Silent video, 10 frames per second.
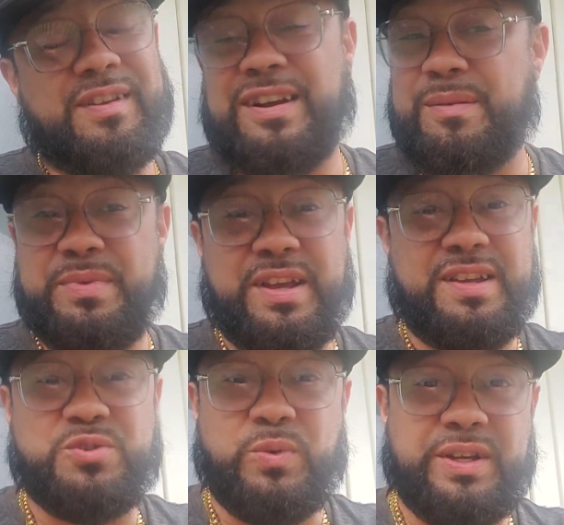I'm here,
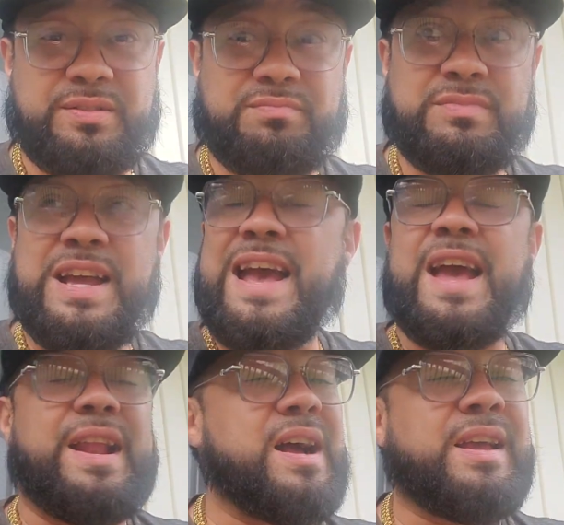twin,
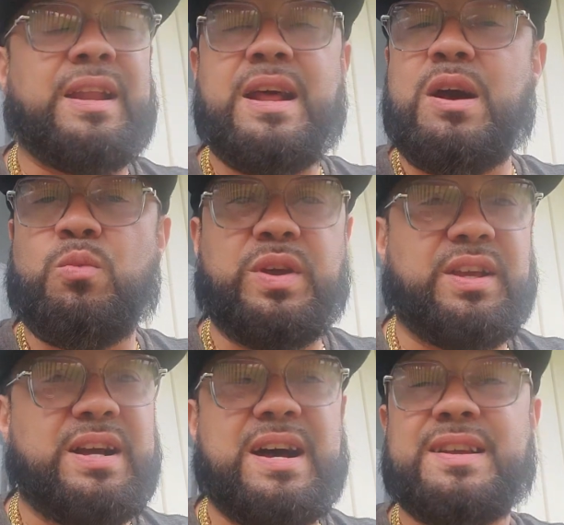and I cannot
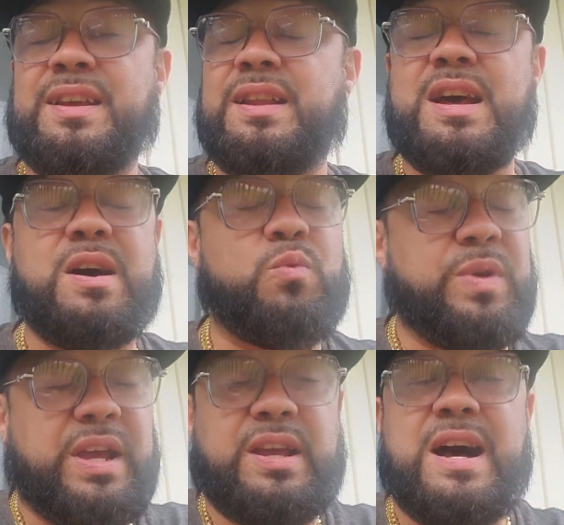wait. I cannot
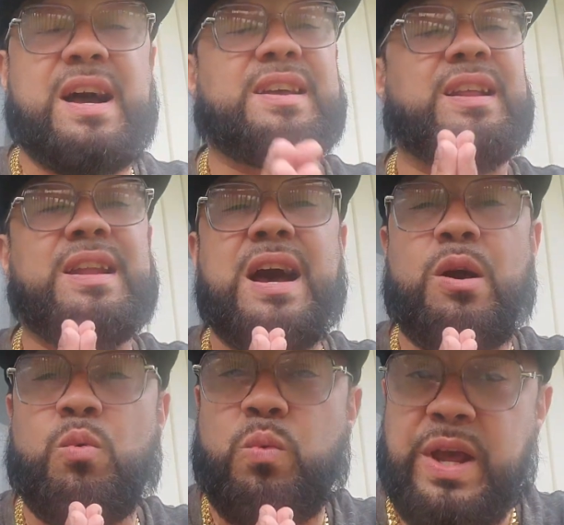wait. I
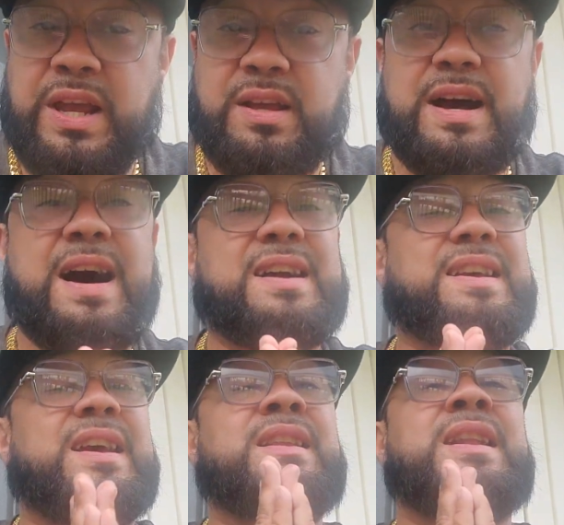cannot wait. I
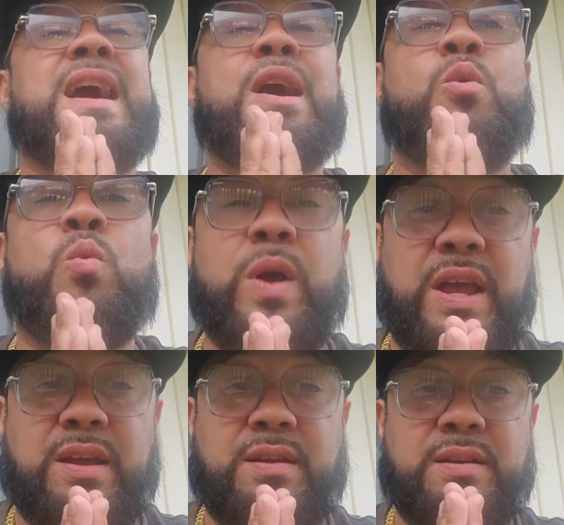cannot
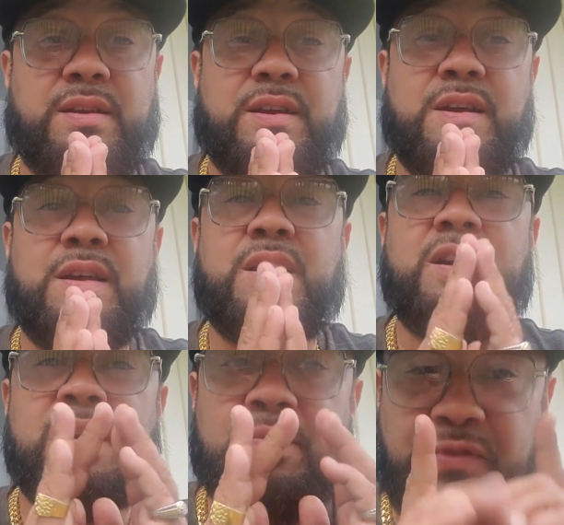wait
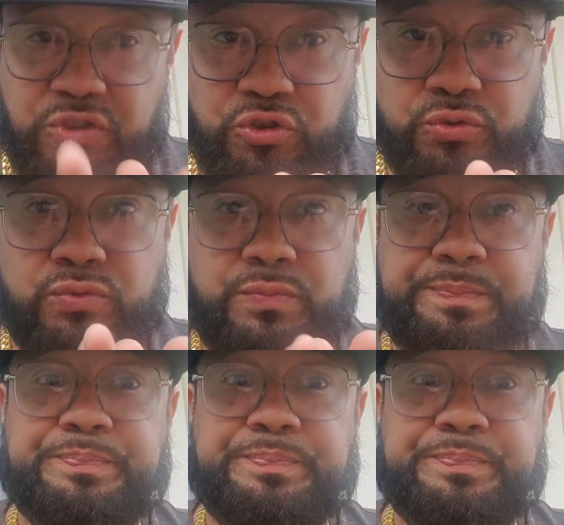for you.